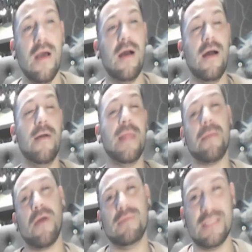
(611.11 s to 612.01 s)
and that
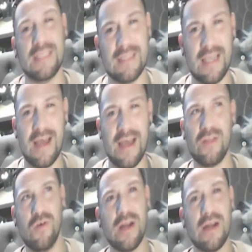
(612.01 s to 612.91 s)
probably seems like out of the
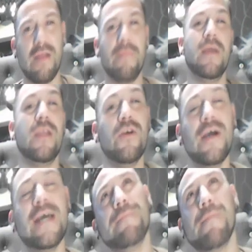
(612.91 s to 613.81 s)
ordinary, but you
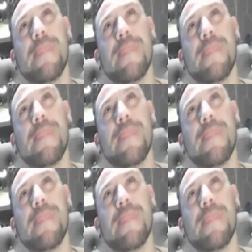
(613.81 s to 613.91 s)
know